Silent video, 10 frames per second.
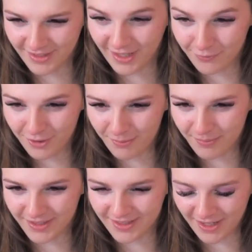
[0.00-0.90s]
I've not
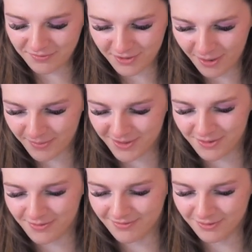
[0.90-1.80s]

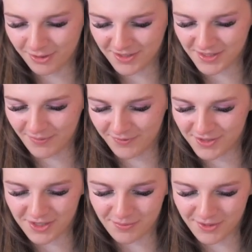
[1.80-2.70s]
been dressed up for
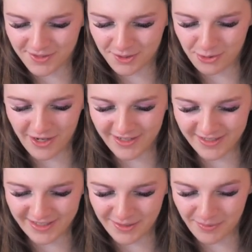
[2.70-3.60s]
6 months straight.
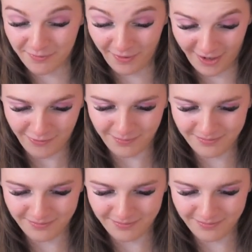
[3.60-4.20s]
It has been five.